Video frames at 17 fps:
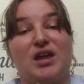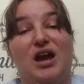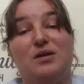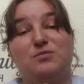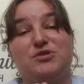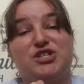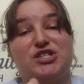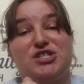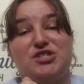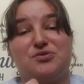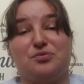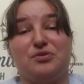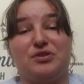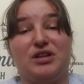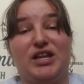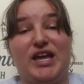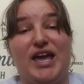I'm just
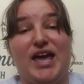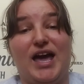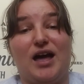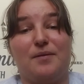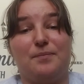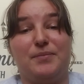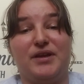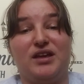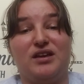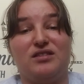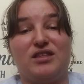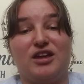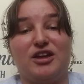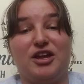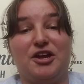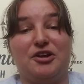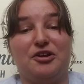really happy
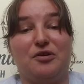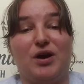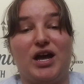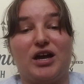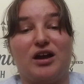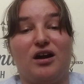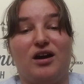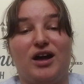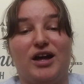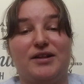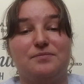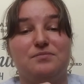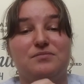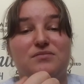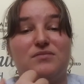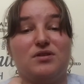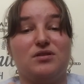that, you know, I got
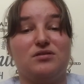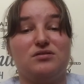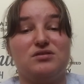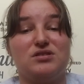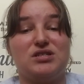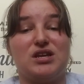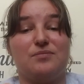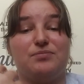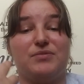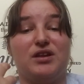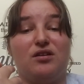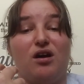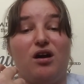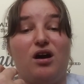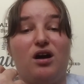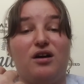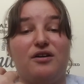something
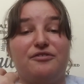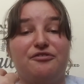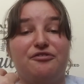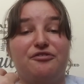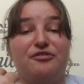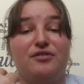off